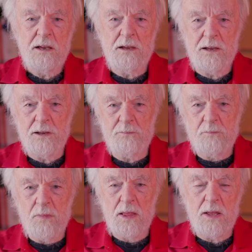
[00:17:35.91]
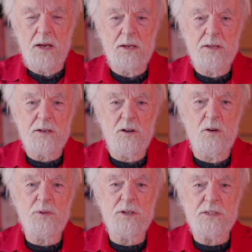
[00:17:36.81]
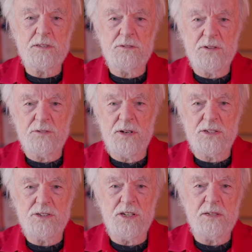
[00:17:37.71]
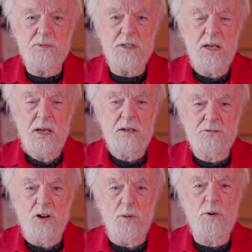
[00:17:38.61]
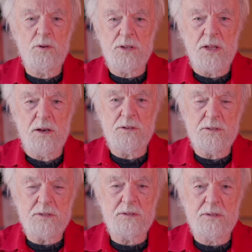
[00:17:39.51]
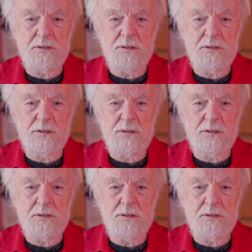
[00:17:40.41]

the communist regimes, drop all of those,